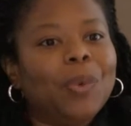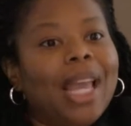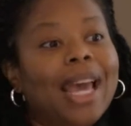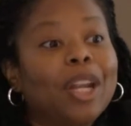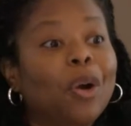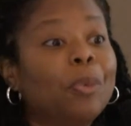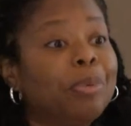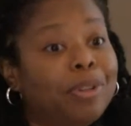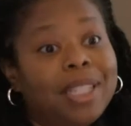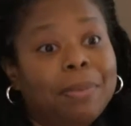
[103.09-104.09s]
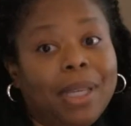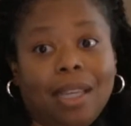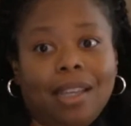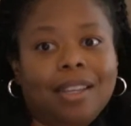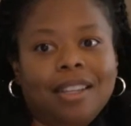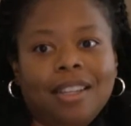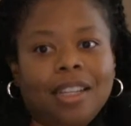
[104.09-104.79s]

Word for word: we had Oprah speak.